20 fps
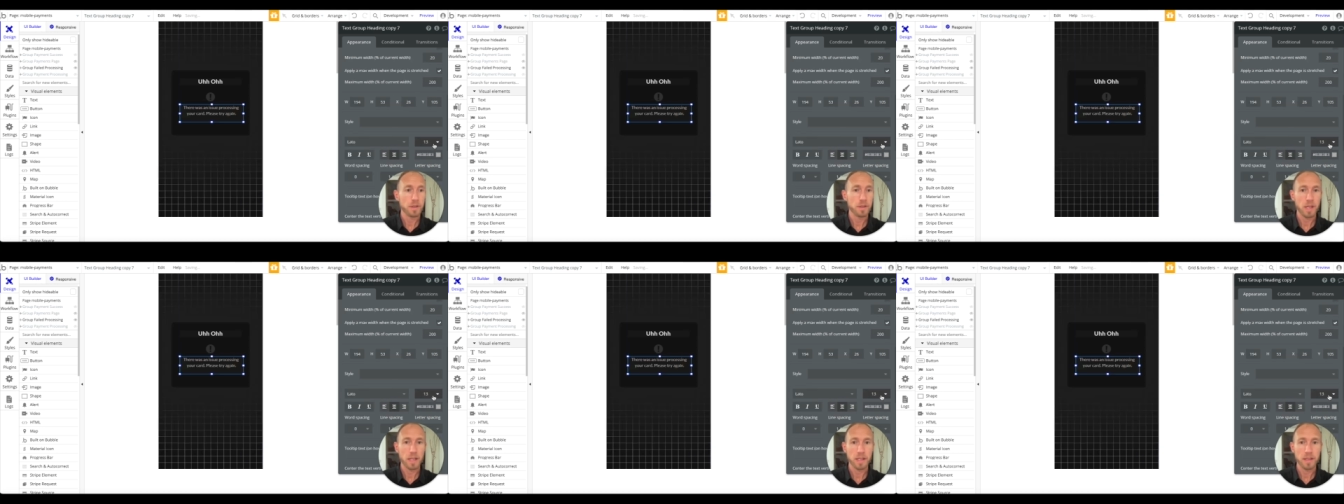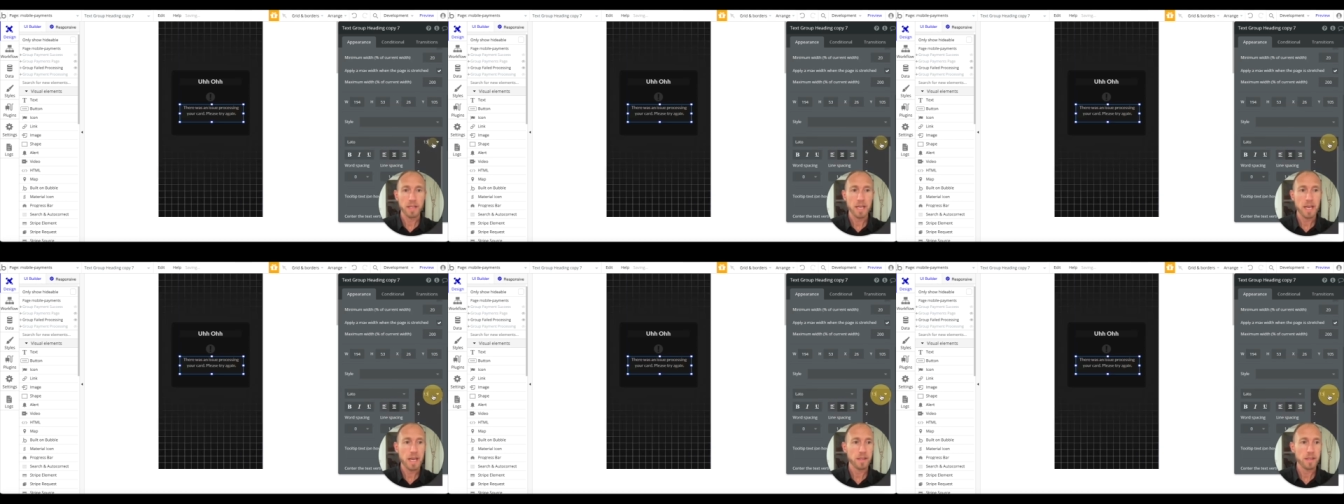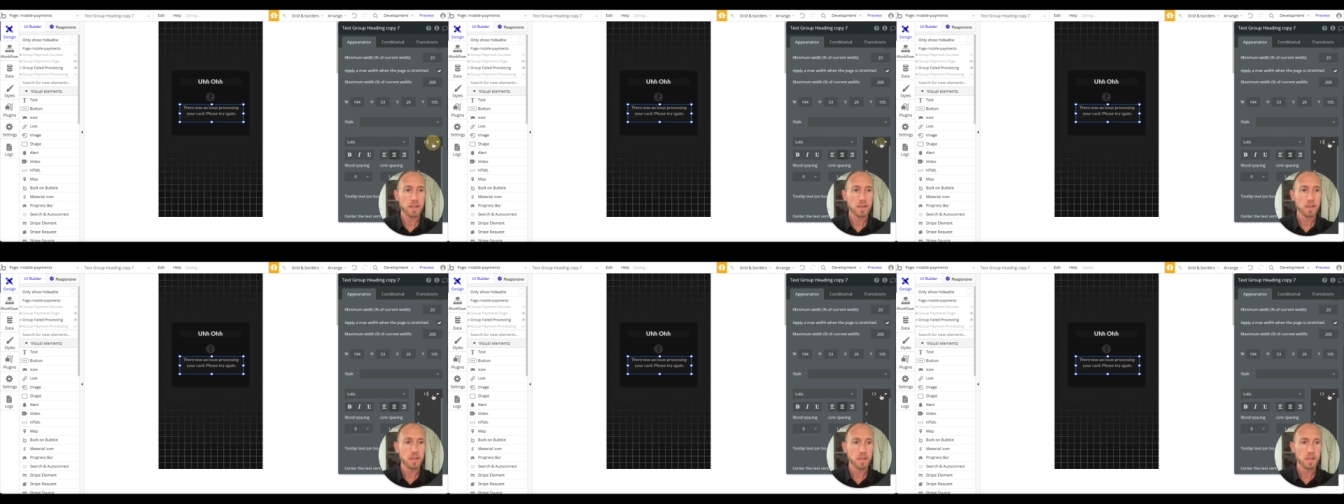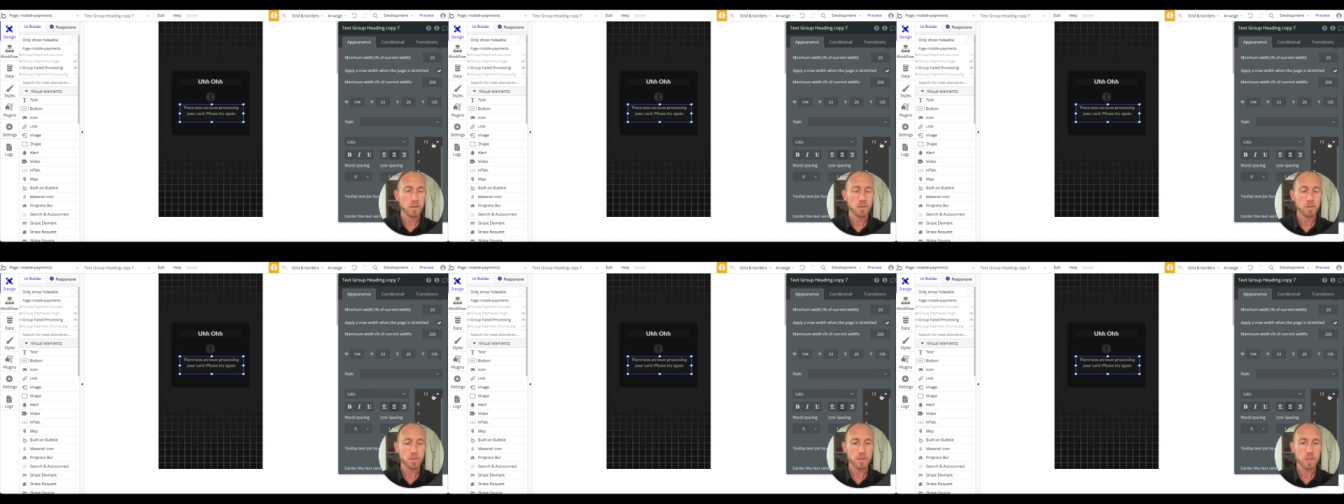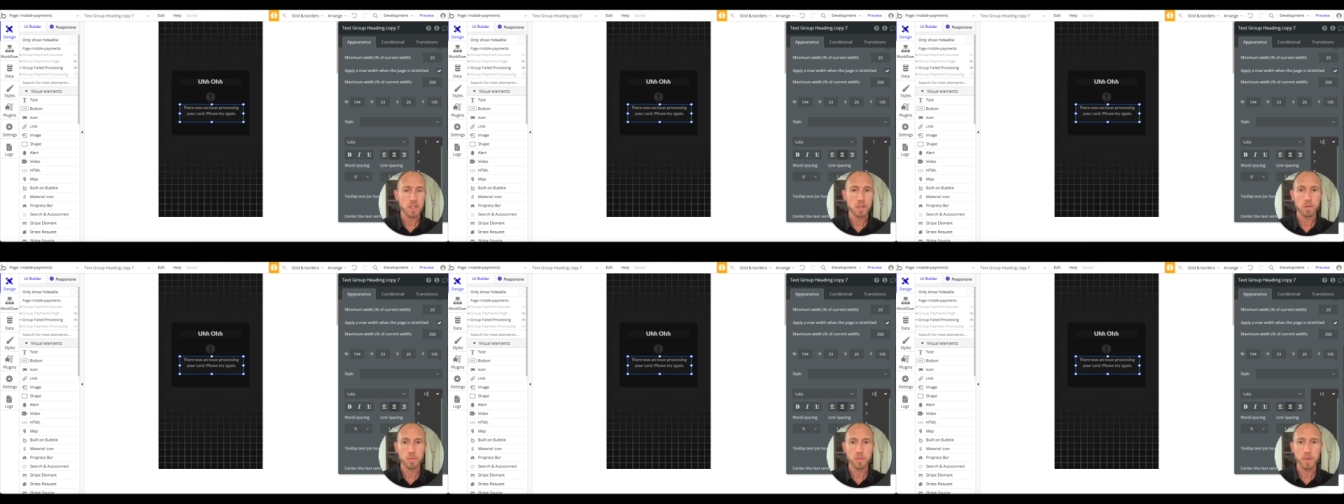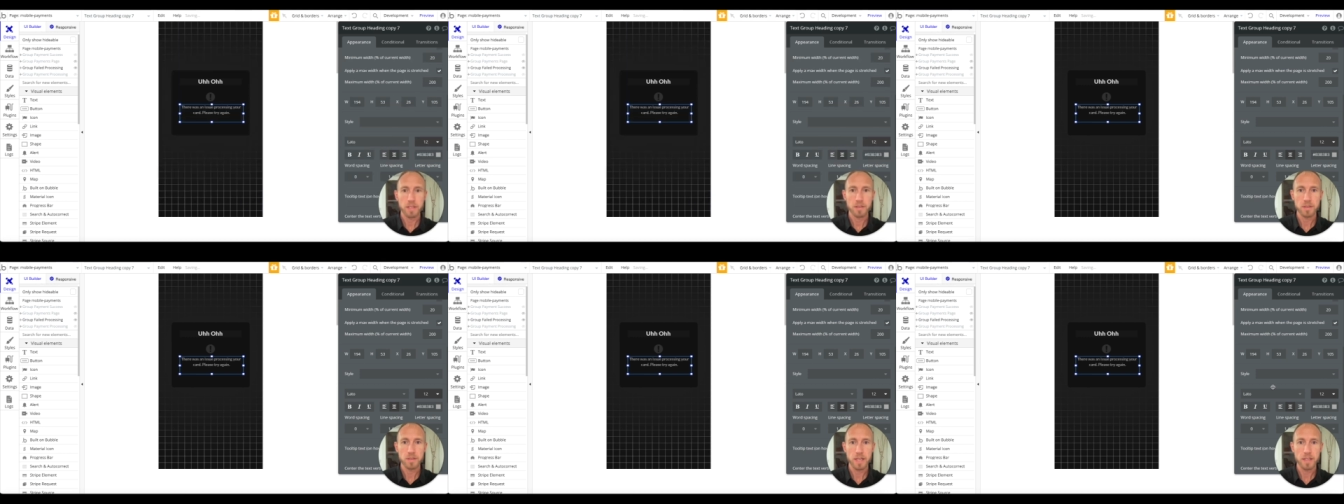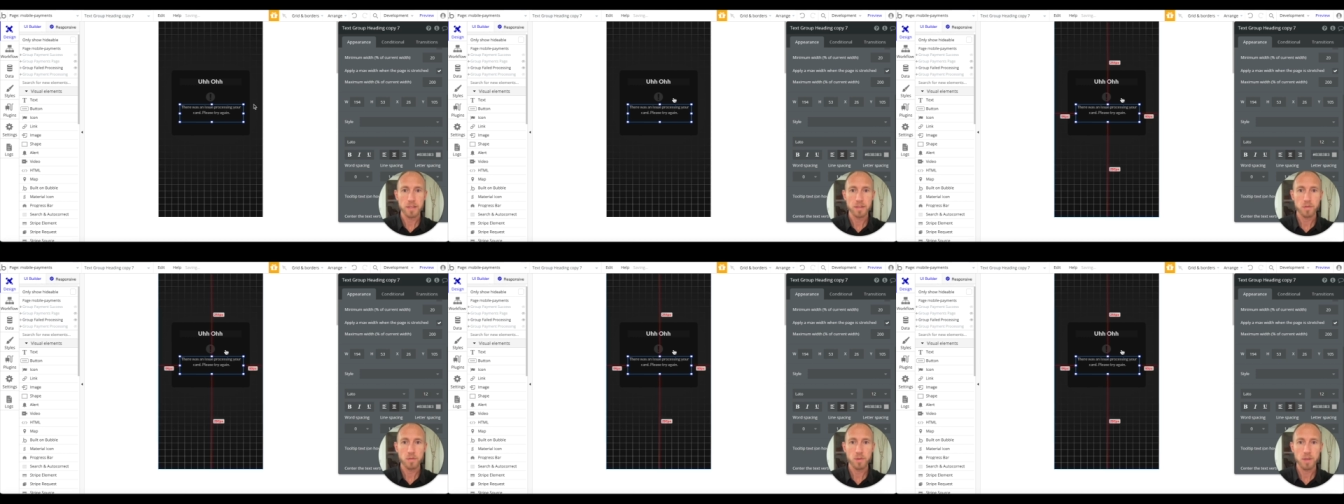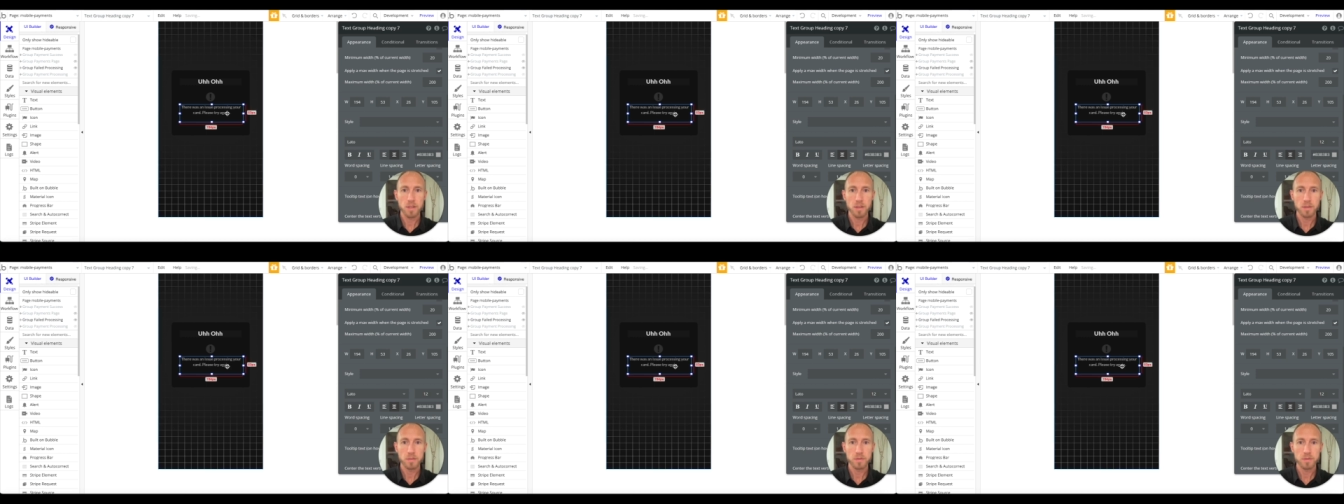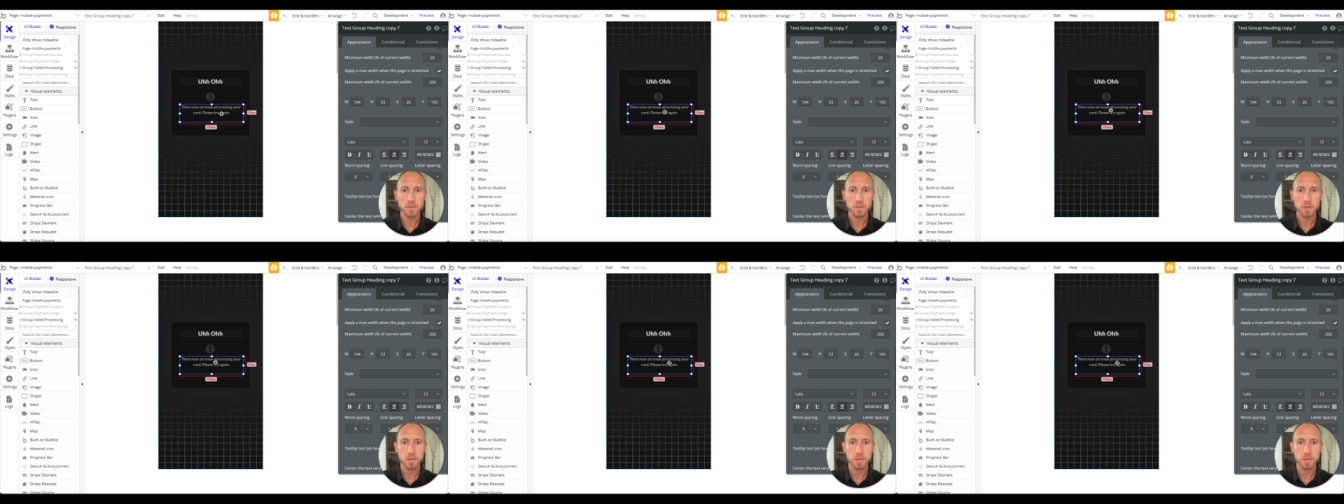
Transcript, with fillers: like that. Say we'll make it size 12.